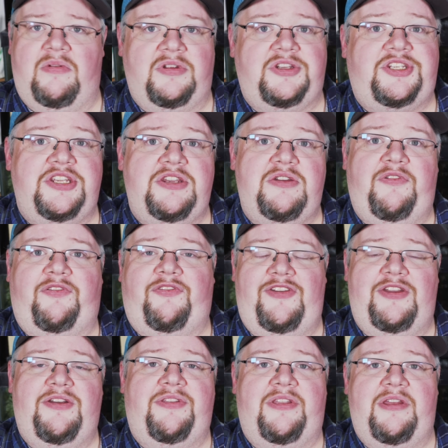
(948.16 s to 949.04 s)
do you
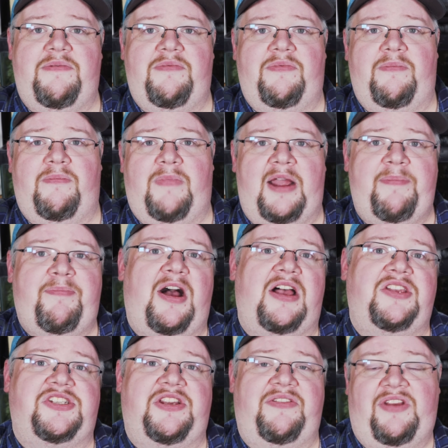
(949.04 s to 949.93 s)
feel that my
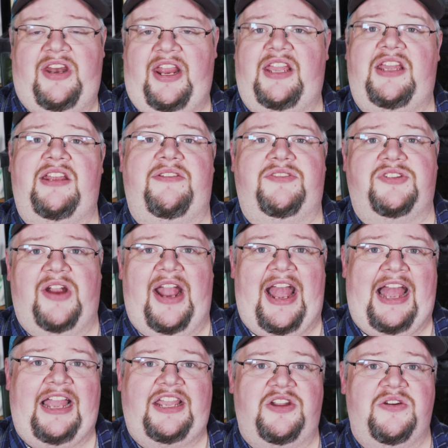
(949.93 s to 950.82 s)
positive and negatives are
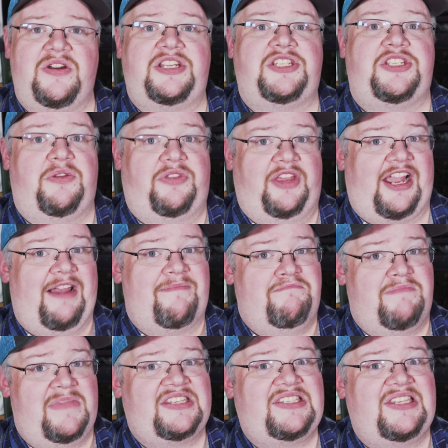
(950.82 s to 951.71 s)
accurate? Do you think
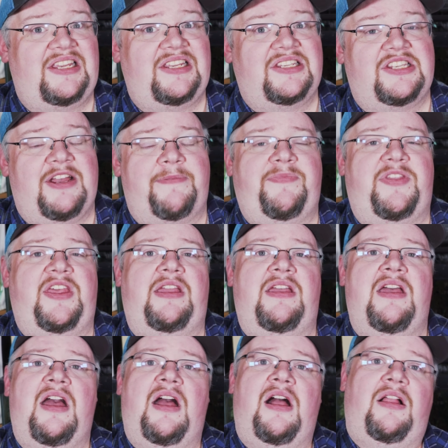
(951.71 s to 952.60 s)
I'm missing
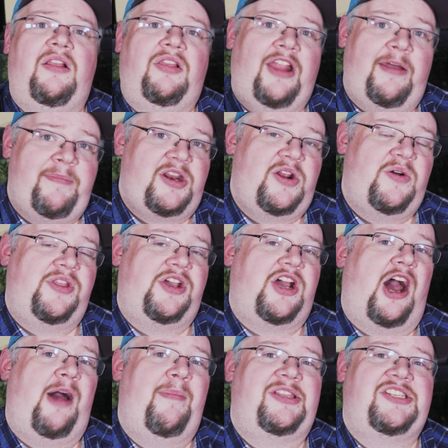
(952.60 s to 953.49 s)
something? Let me know in the
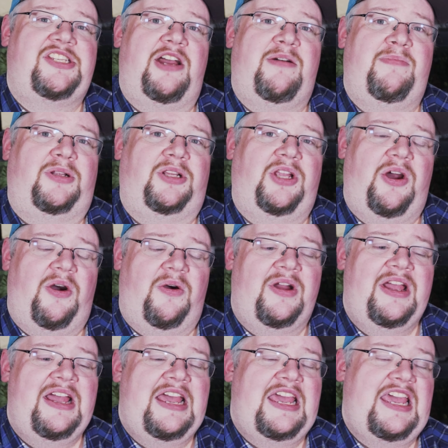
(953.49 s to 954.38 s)
comments down
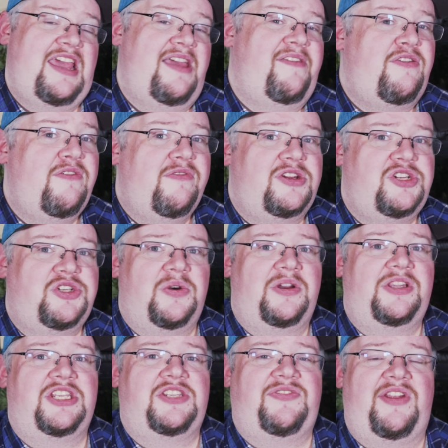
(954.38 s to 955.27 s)
below. If you've
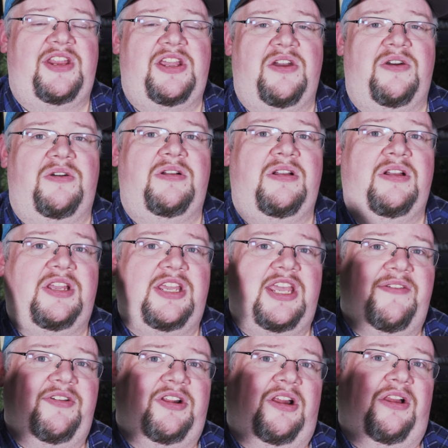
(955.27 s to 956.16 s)
enjoyed this video,
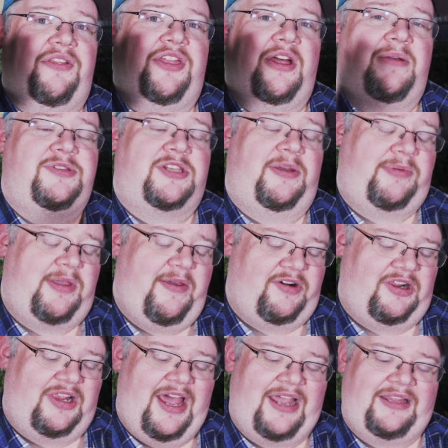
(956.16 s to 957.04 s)
give it a little thumbs up, give
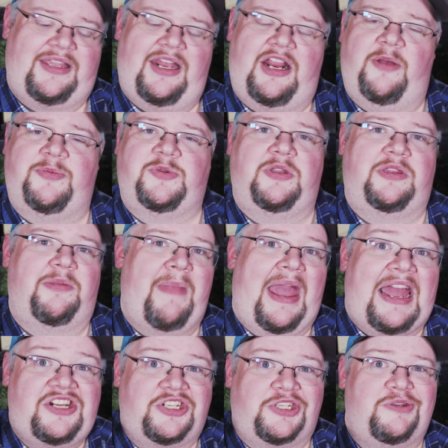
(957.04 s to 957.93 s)
it a like. That helps with the
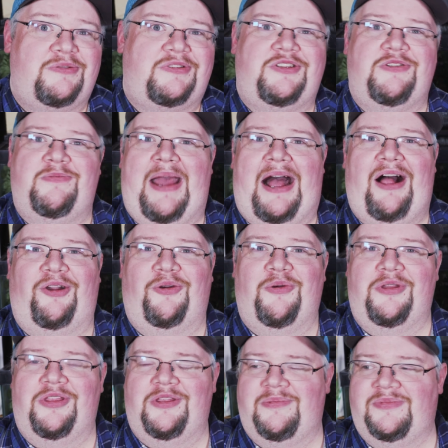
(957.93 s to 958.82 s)
magic YouTube
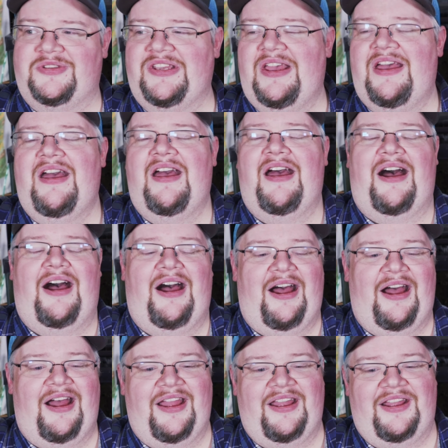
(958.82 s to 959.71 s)
algorithms.
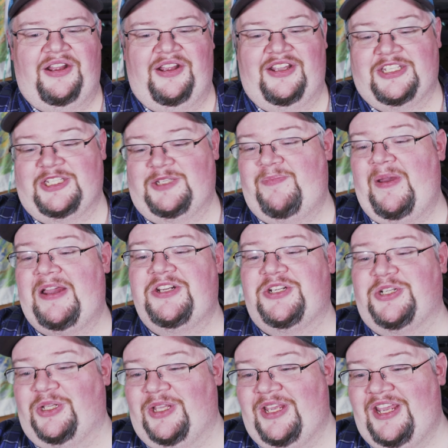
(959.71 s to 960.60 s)

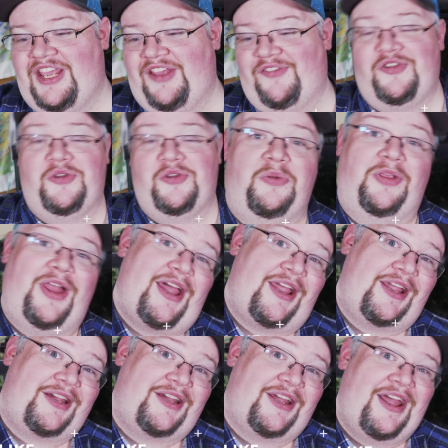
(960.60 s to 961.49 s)
Especially if
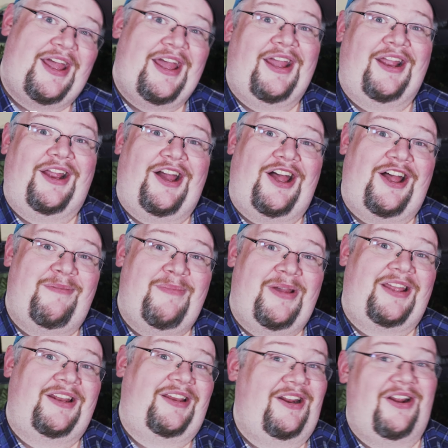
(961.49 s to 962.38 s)
like,
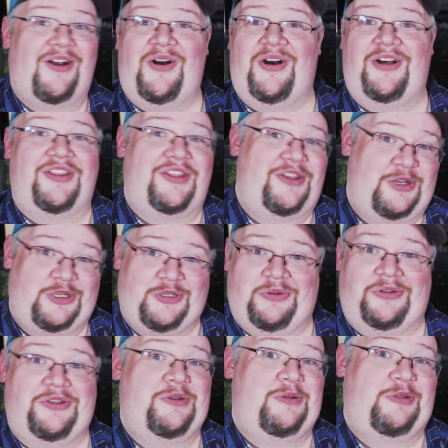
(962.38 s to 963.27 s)
comment, all the
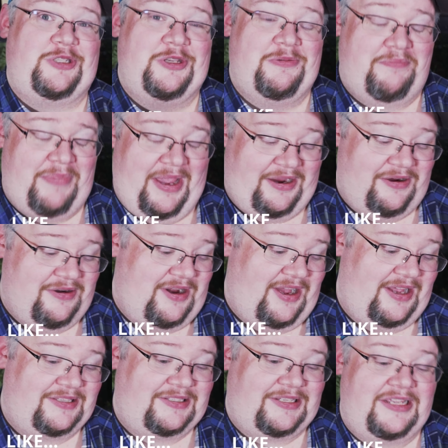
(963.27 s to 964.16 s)
usual YouTube beggar
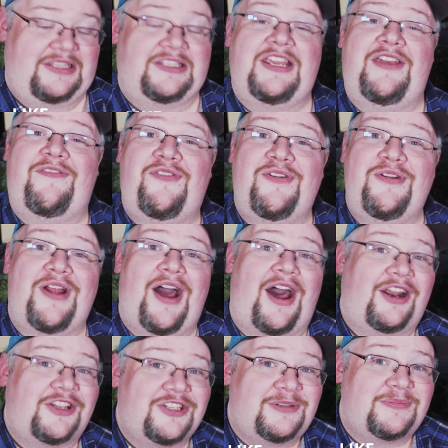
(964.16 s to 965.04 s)
nonsense. If you're
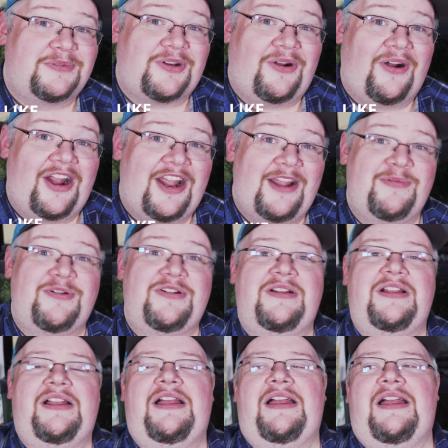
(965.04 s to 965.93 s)
not a
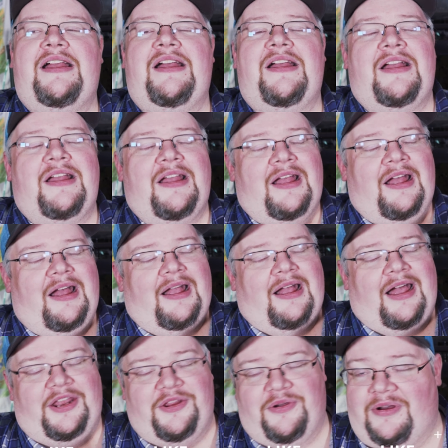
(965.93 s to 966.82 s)
subscriber,
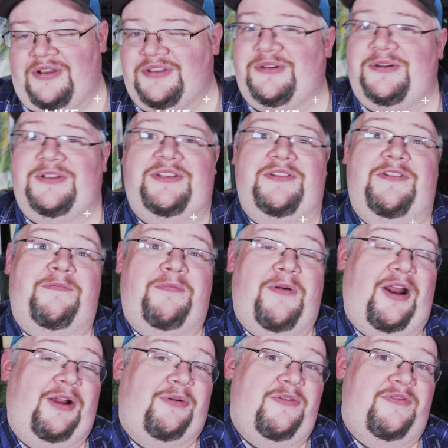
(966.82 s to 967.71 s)
I do all sorts of
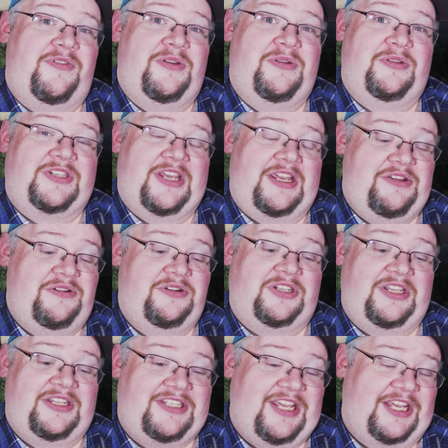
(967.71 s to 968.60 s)
product reviews. I
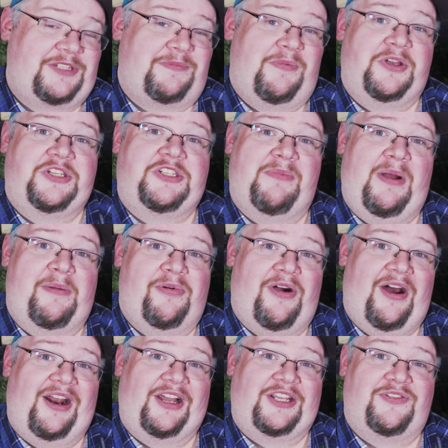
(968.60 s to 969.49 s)
usually test most of my
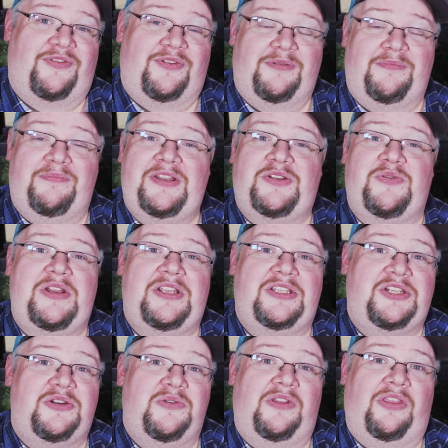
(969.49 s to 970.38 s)
products for
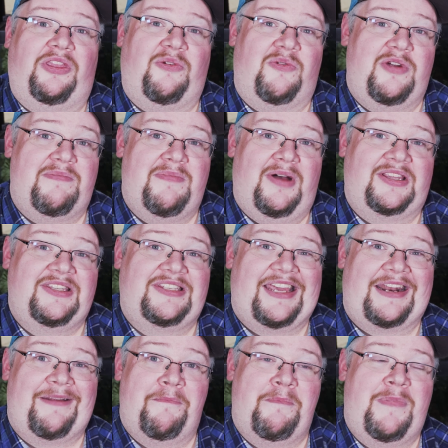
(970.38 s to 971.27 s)
between 2 and 3 months
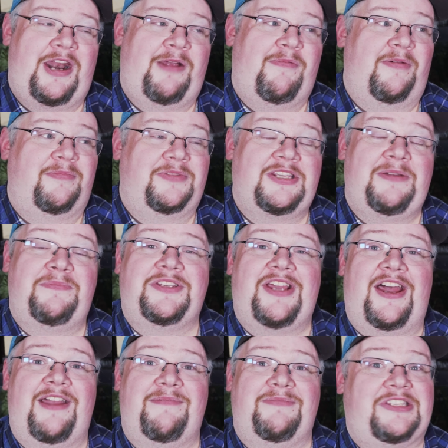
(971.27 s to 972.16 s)
at a minimum,
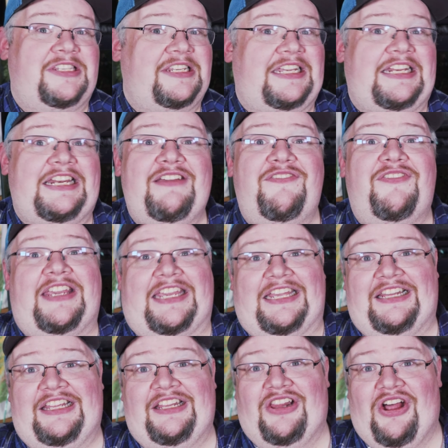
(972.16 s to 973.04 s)
sometimes
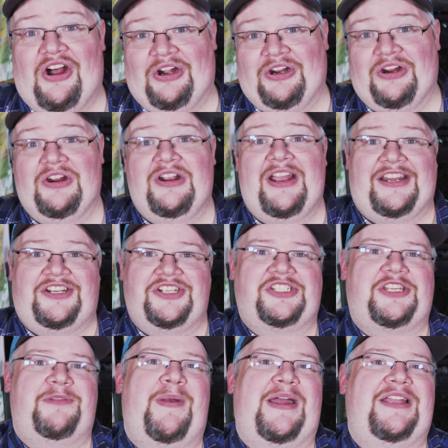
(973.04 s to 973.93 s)
significantly longer. It
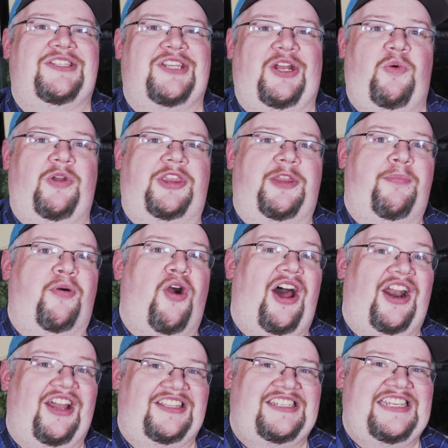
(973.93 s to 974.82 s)
just depends on what the
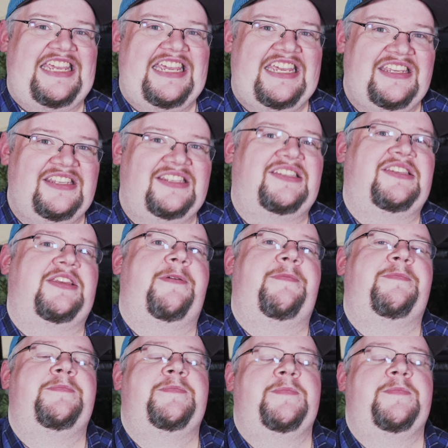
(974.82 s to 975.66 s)
product is.